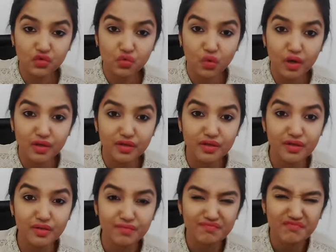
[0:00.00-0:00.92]
of
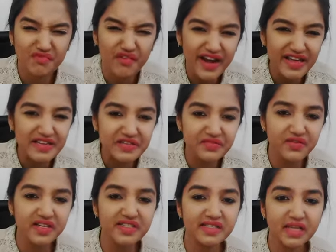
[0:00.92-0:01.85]
Swords. Very
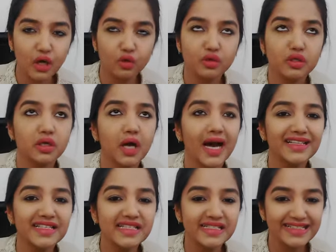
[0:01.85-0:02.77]
stressed out.
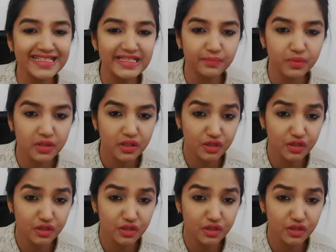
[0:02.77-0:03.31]
Can't sleep.